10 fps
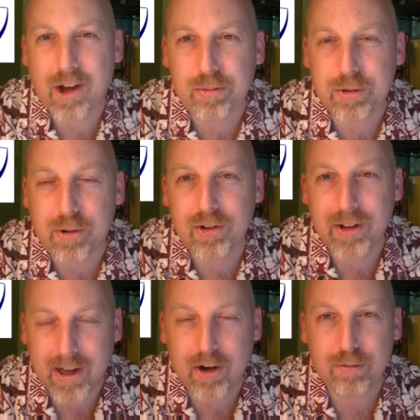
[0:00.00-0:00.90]
to help support
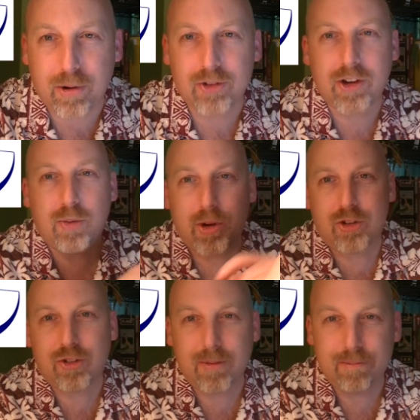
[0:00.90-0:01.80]
the Lighthouse Project,
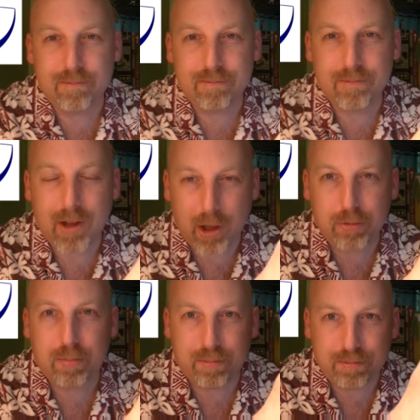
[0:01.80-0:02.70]
which helps